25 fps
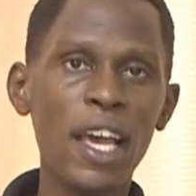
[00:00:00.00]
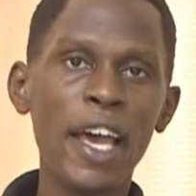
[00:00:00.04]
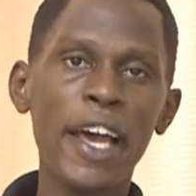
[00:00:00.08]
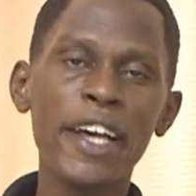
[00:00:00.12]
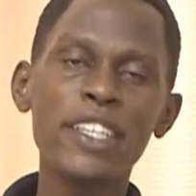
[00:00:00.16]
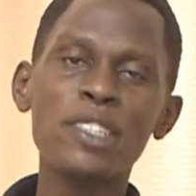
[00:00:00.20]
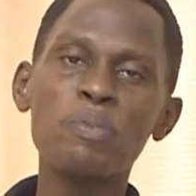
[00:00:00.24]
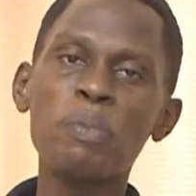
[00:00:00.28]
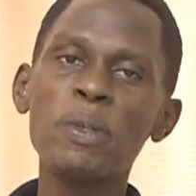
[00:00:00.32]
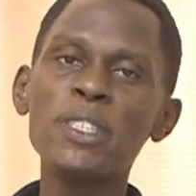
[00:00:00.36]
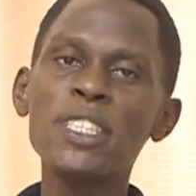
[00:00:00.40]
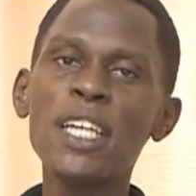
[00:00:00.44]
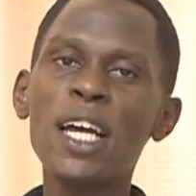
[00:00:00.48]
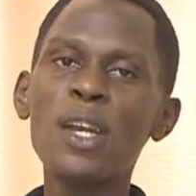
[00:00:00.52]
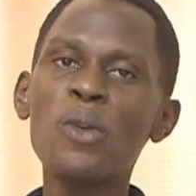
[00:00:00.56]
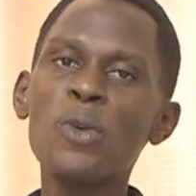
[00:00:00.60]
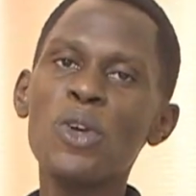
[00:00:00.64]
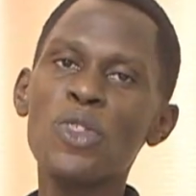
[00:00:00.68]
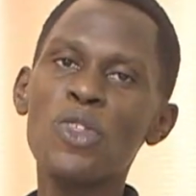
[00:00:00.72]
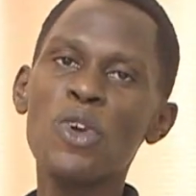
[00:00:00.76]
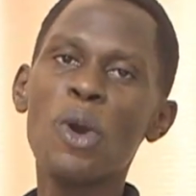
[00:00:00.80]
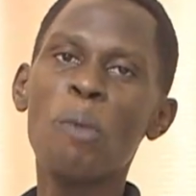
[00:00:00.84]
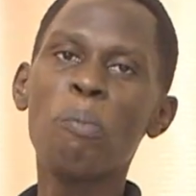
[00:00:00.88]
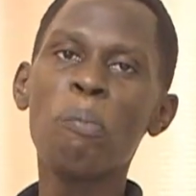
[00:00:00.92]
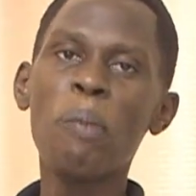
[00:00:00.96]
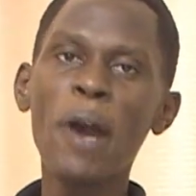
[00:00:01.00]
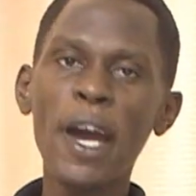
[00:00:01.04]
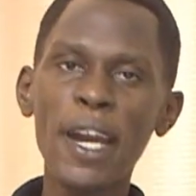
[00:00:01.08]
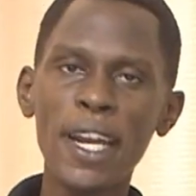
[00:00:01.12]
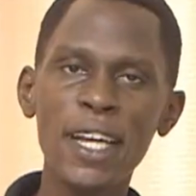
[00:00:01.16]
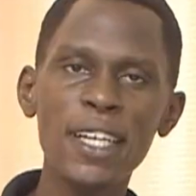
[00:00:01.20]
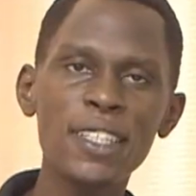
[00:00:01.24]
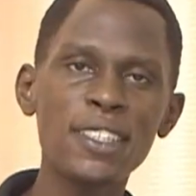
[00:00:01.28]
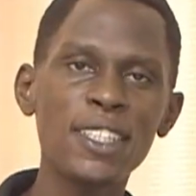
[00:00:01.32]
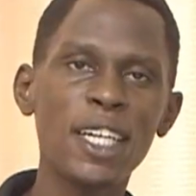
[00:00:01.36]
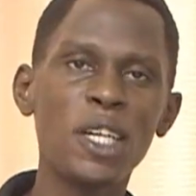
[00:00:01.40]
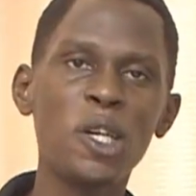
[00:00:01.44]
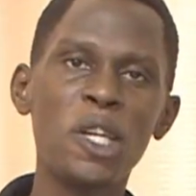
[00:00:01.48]
especially with your
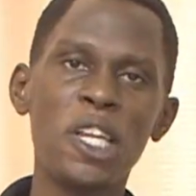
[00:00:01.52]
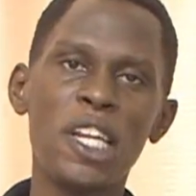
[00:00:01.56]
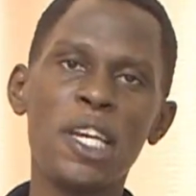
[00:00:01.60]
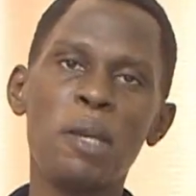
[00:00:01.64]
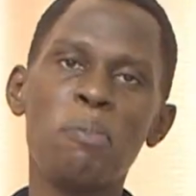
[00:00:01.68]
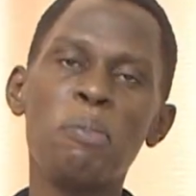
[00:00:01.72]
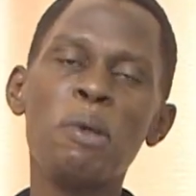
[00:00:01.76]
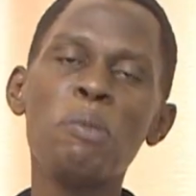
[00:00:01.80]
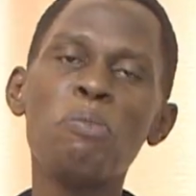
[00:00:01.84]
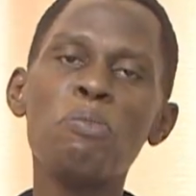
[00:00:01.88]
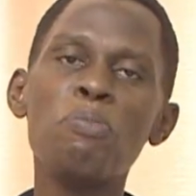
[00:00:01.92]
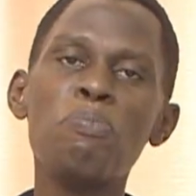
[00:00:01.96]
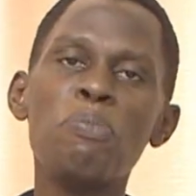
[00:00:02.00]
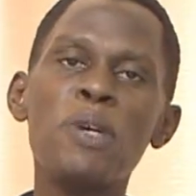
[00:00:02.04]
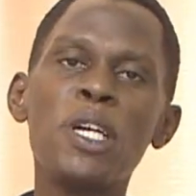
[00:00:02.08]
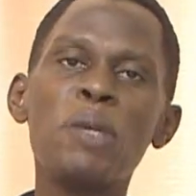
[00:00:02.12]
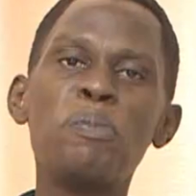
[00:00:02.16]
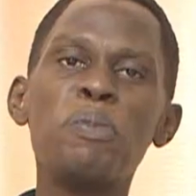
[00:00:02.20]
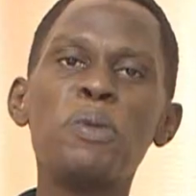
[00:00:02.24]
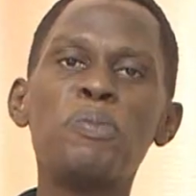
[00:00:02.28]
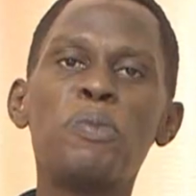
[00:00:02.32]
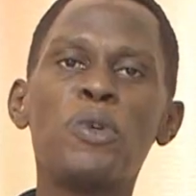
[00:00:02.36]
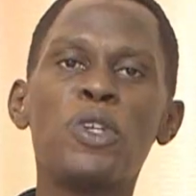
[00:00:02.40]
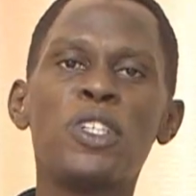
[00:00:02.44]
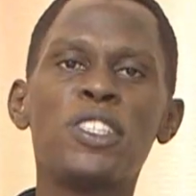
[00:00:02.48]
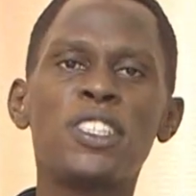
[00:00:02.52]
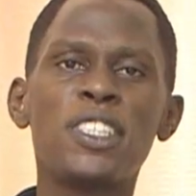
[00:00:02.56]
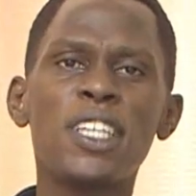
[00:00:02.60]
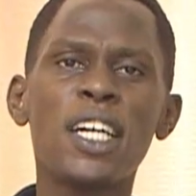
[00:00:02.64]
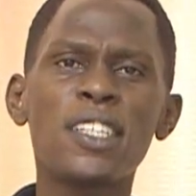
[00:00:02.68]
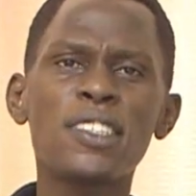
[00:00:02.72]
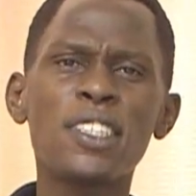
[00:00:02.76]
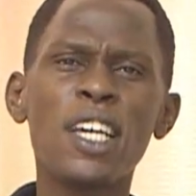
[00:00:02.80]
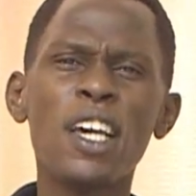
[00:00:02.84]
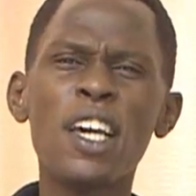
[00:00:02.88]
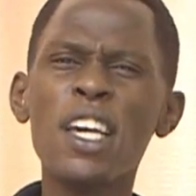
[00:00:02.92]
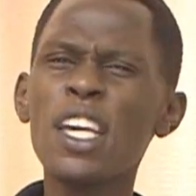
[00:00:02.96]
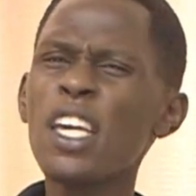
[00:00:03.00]
parents and in big people's
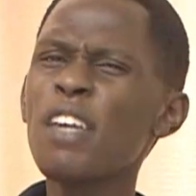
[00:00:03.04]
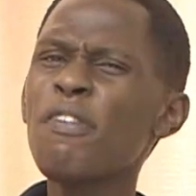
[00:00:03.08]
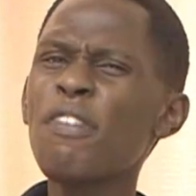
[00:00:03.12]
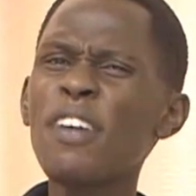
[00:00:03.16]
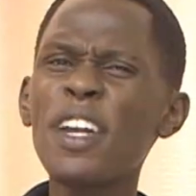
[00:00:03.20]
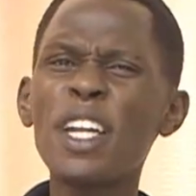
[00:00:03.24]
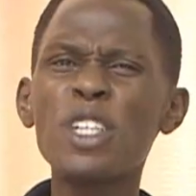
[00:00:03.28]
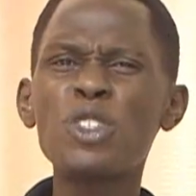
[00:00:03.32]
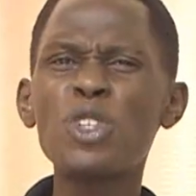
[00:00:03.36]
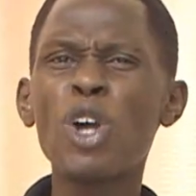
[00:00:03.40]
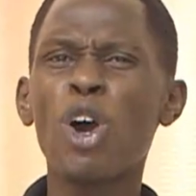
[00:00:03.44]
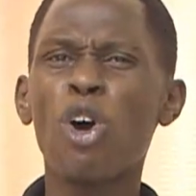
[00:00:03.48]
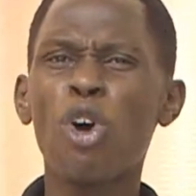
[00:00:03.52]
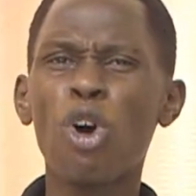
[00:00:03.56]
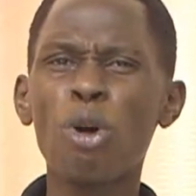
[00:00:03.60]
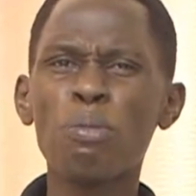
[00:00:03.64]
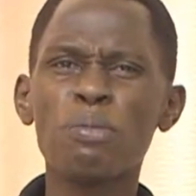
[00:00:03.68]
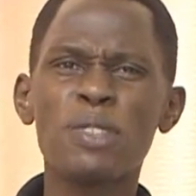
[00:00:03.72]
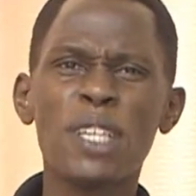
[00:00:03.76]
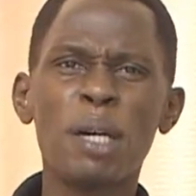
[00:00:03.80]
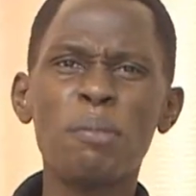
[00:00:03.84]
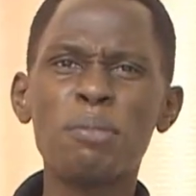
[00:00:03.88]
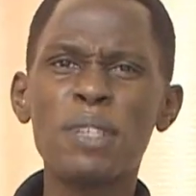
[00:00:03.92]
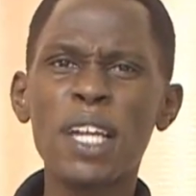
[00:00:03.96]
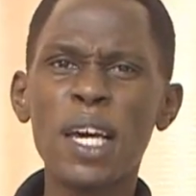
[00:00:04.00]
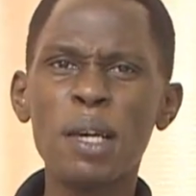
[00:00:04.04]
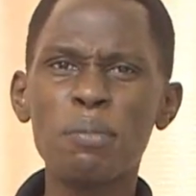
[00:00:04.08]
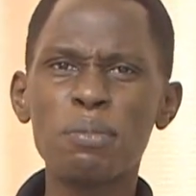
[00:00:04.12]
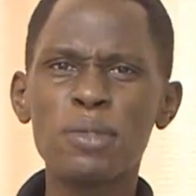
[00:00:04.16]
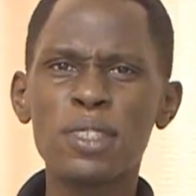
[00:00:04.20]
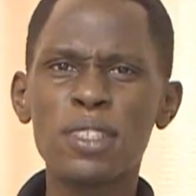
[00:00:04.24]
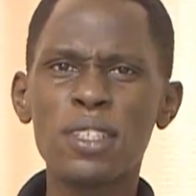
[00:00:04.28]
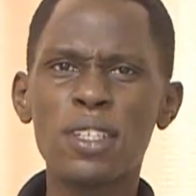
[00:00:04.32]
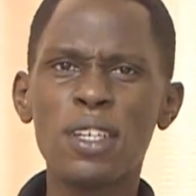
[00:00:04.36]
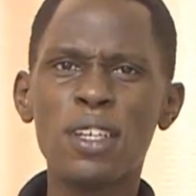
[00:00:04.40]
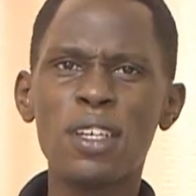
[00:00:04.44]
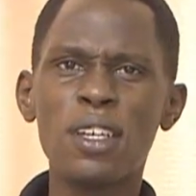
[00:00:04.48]
church, even at your home sometimes.